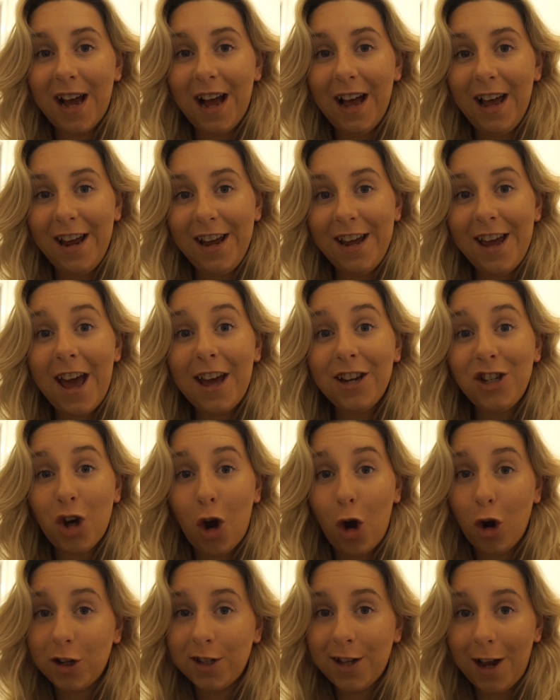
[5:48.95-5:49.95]
at a
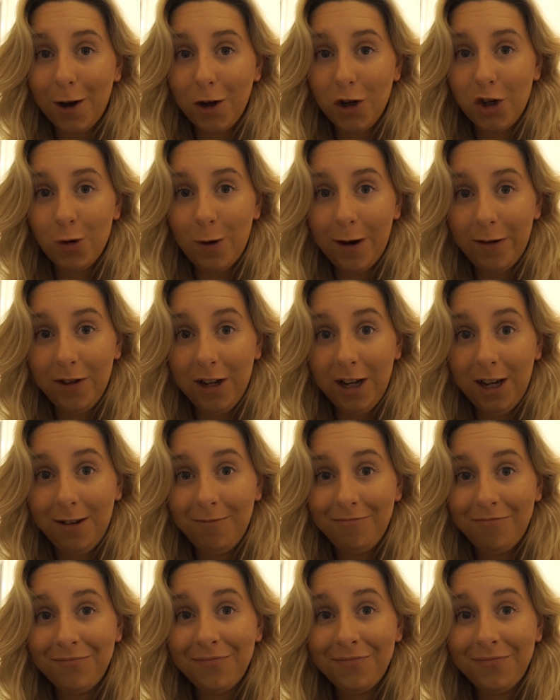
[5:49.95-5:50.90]
hedgehog sanctuary